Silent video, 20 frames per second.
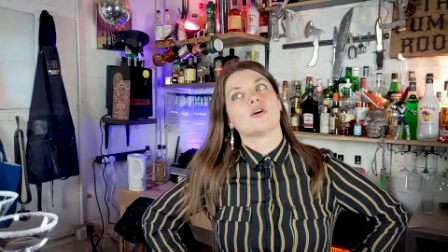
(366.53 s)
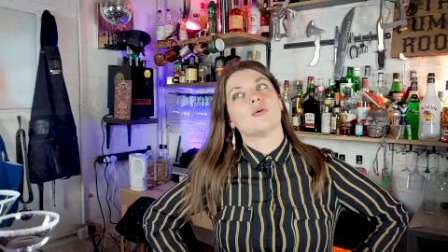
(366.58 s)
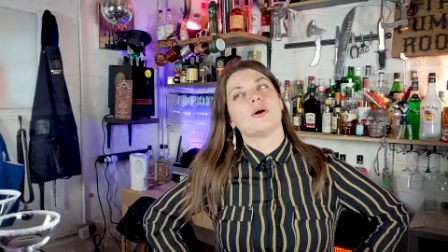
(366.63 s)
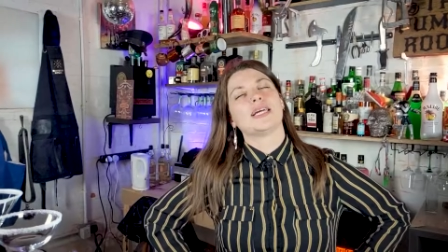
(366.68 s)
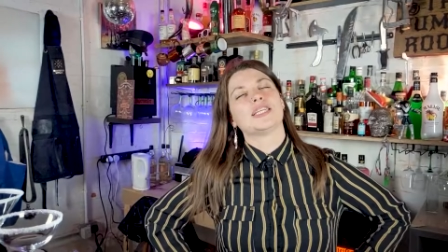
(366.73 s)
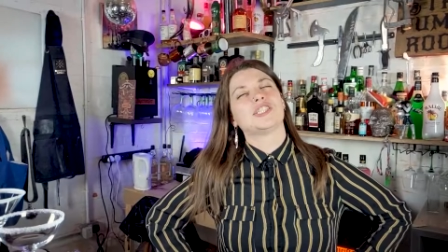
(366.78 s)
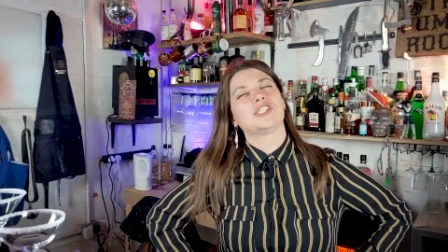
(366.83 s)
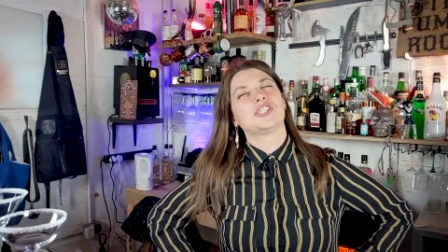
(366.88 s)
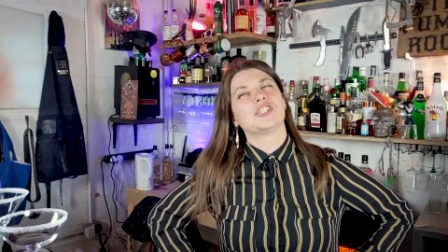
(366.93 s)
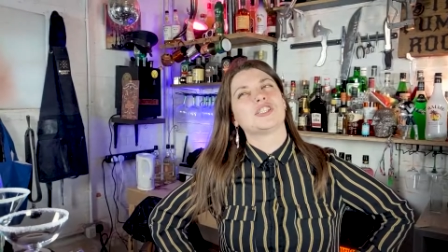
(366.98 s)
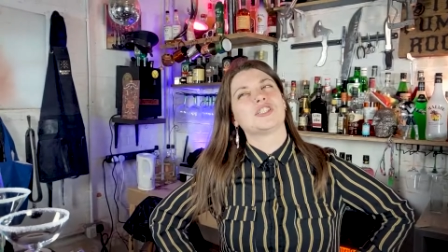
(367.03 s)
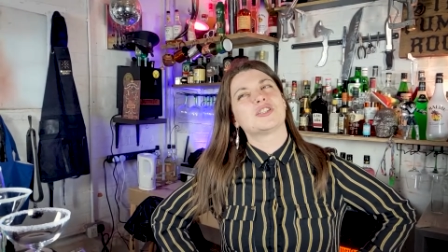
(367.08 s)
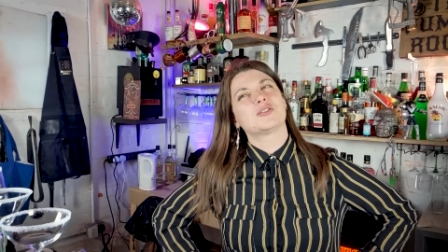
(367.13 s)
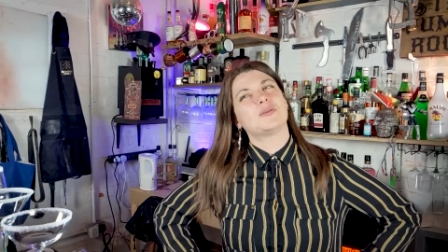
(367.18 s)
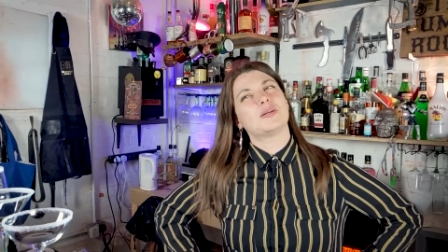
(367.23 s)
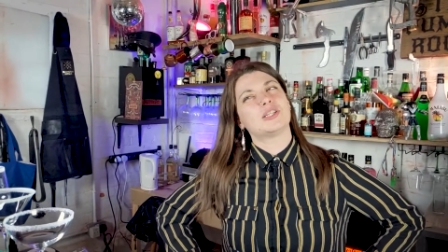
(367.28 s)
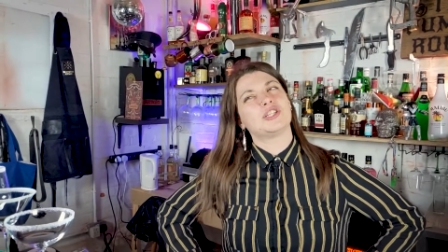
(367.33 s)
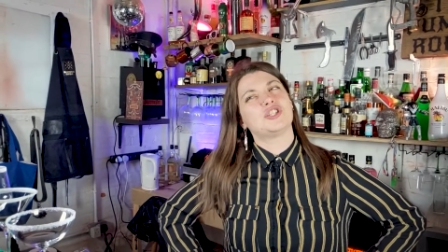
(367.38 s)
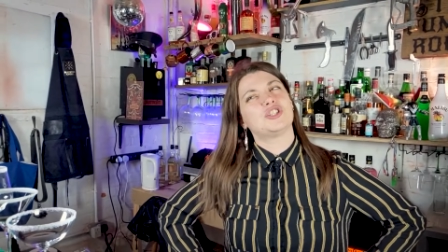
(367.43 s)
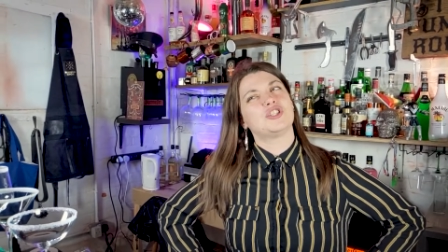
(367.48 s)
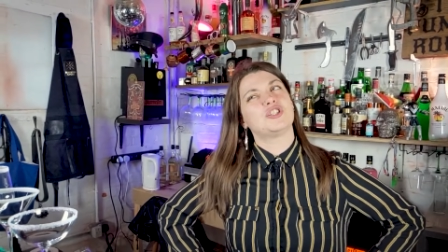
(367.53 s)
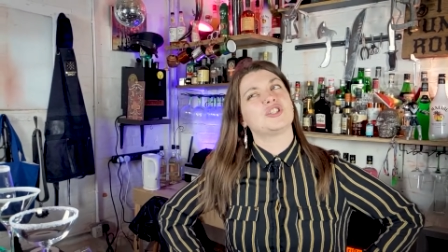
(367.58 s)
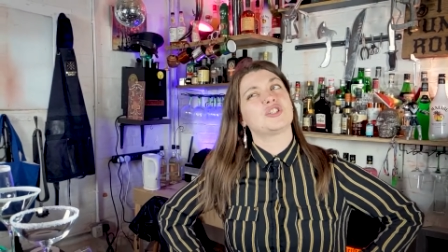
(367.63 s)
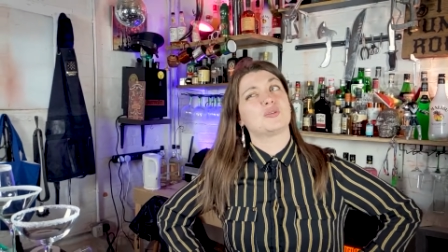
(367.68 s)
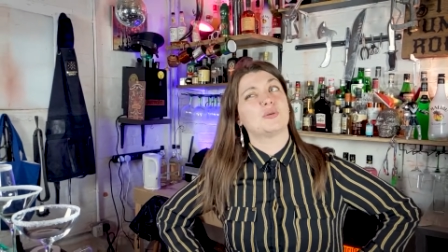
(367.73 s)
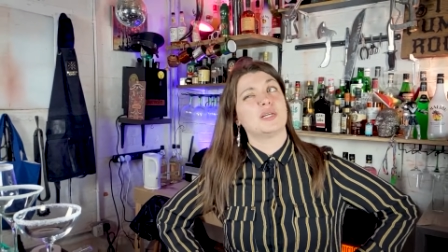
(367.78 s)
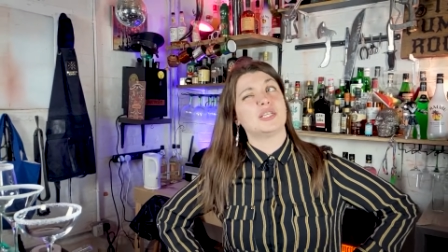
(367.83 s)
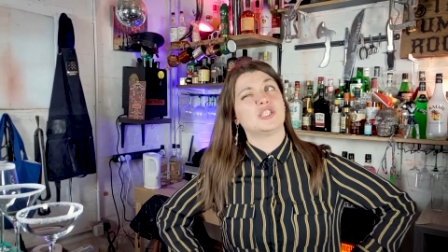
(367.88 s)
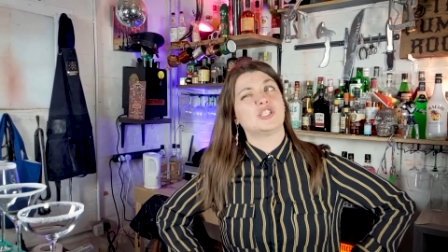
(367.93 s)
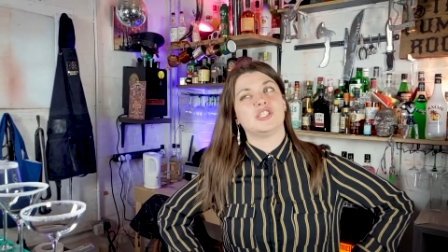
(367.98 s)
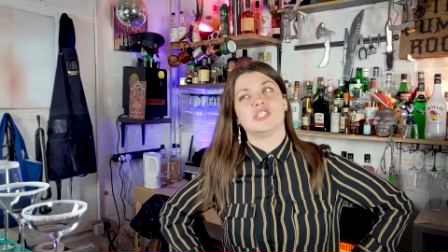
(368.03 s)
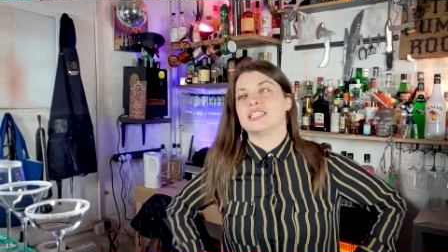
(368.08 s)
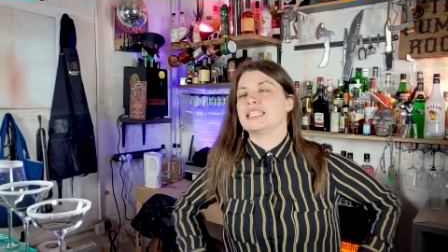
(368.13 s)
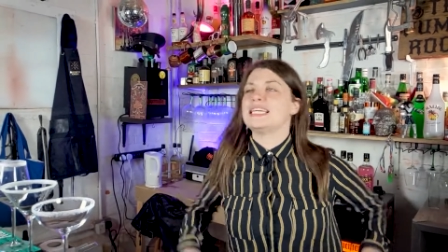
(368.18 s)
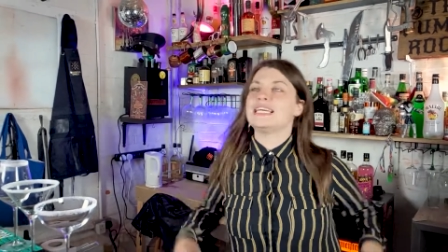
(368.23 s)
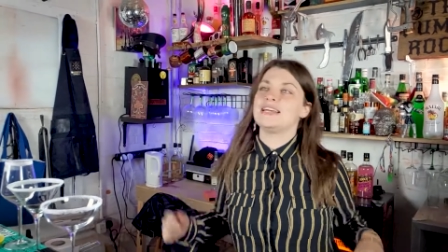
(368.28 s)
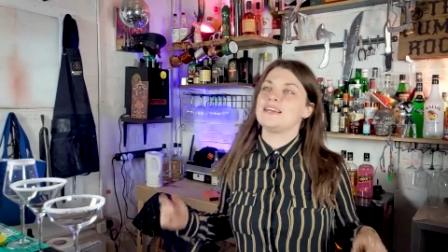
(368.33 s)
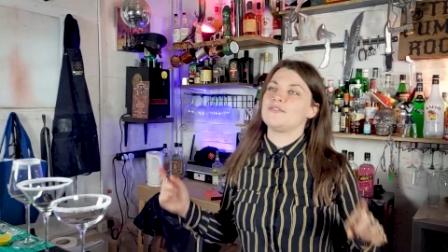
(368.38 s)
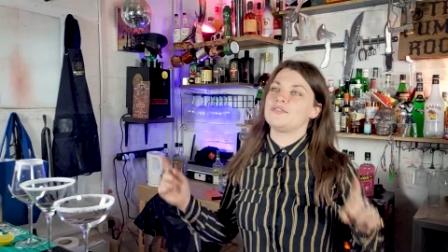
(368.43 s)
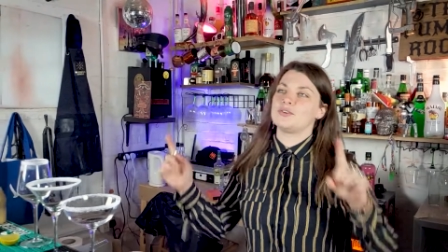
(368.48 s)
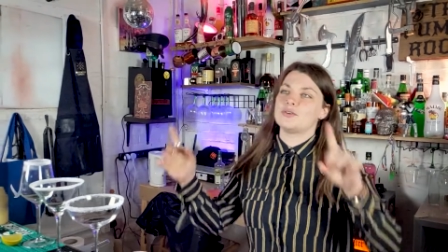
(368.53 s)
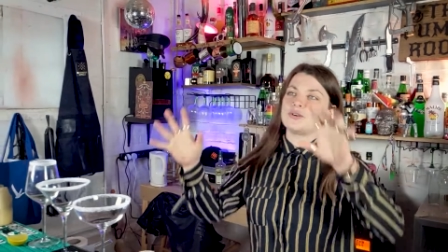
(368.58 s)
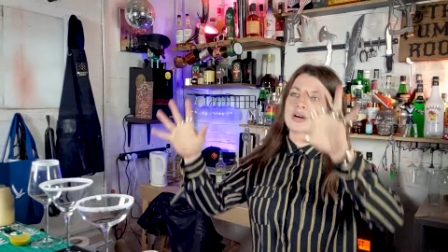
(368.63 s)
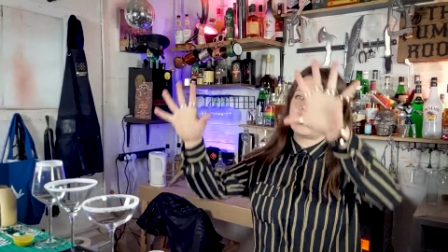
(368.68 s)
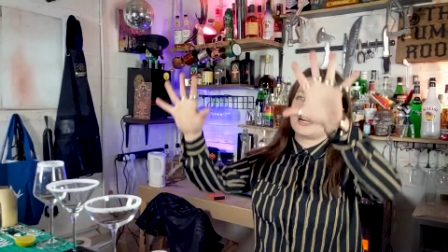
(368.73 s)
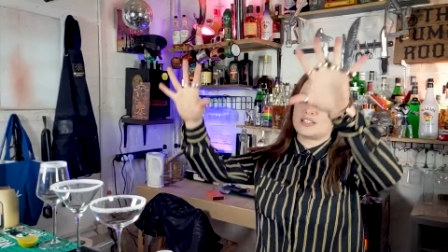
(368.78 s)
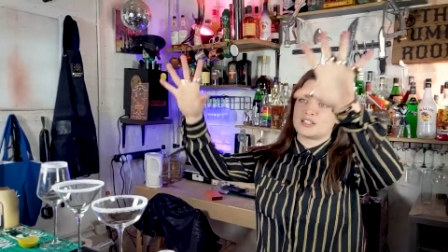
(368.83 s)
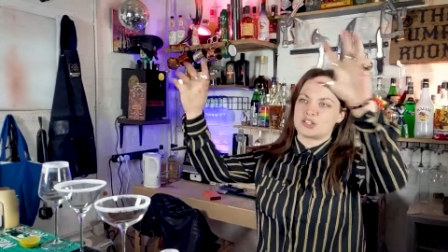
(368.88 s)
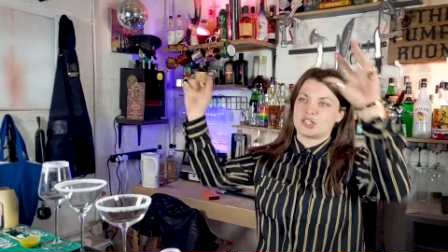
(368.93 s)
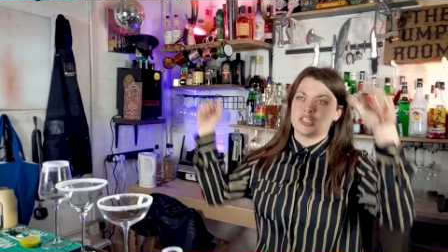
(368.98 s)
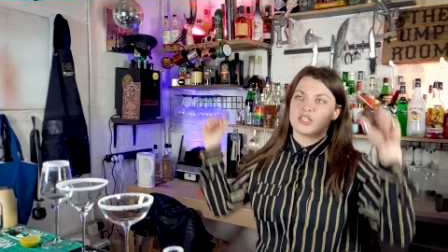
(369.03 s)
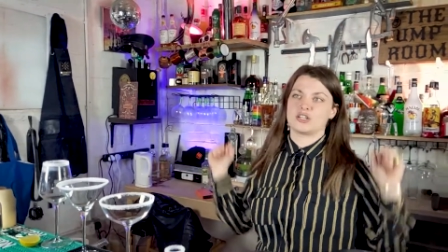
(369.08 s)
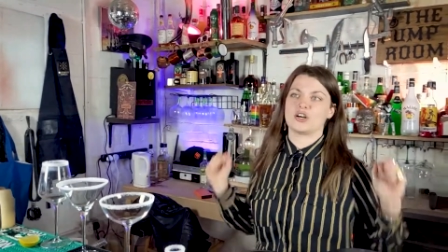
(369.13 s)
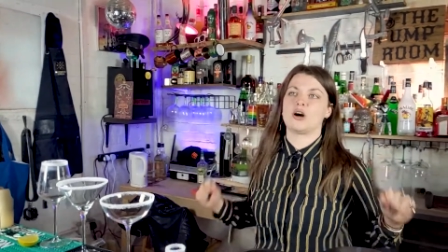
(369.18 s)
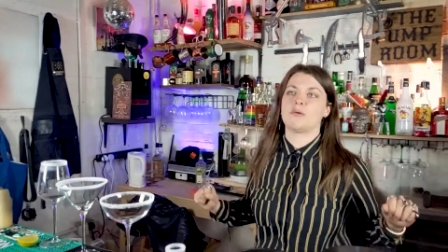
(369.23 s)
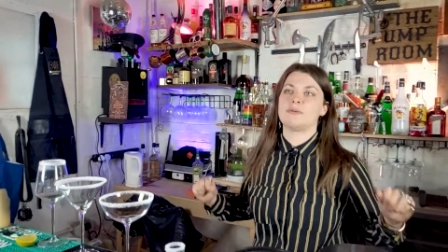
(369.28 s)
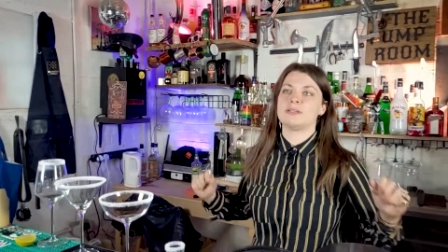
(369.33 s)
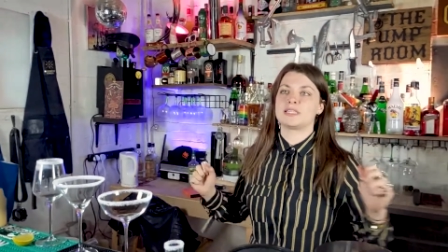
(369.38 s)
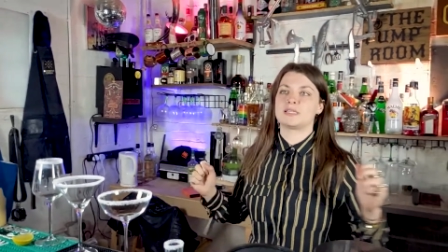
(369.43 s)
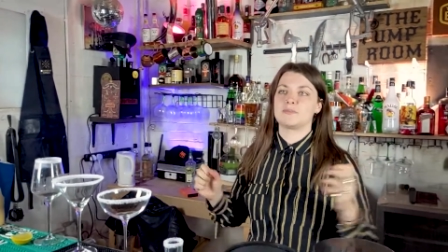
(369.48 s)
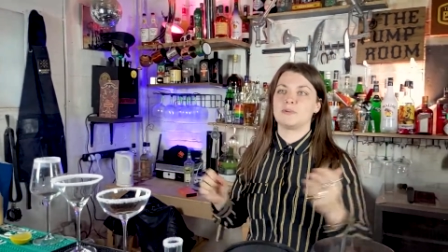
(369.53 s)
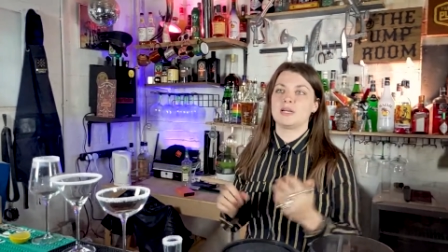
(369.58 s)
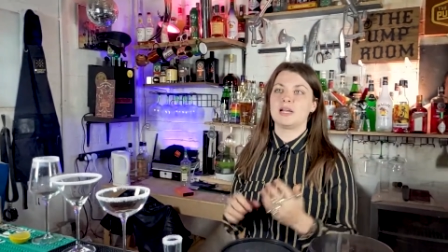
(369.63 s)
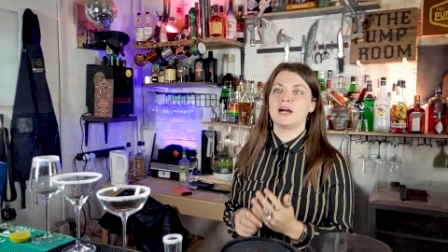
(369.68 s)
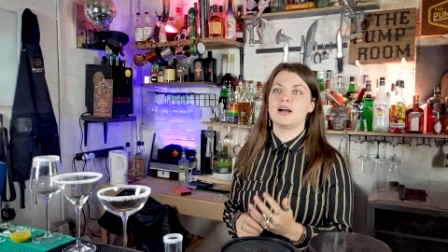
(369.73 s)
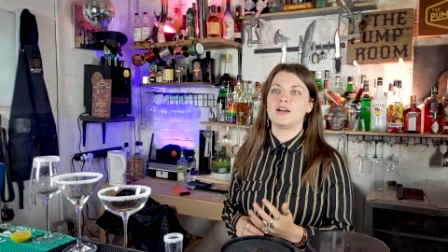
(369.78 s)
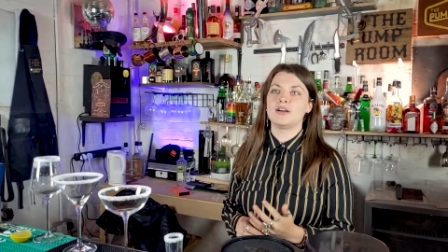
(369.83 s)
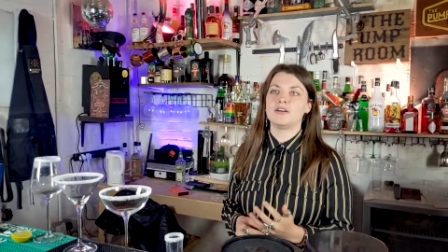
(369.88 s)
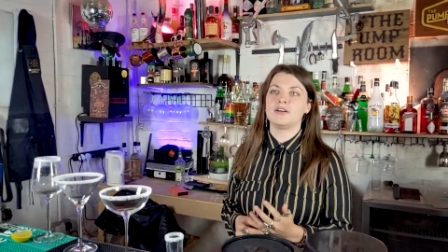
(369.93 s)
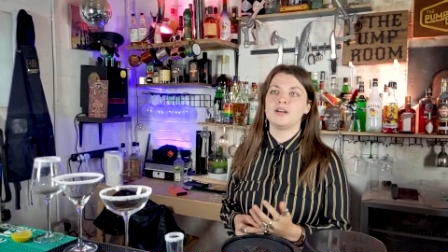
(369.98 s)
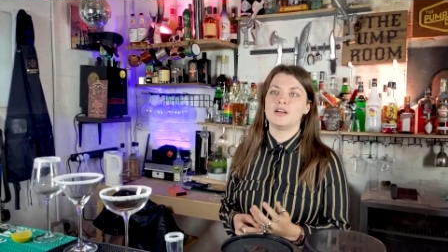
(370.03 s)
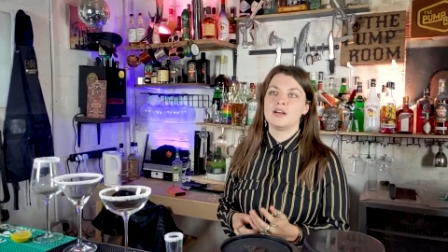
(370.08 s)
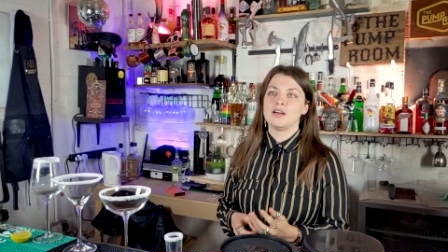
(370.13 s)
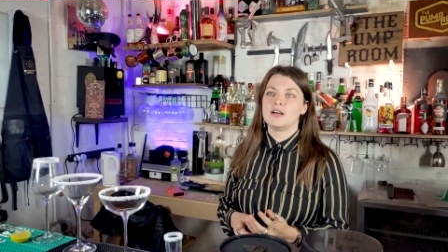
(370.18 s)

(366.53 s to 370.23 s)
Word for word: Questions, questions, questions. Leave your answer in the comments below.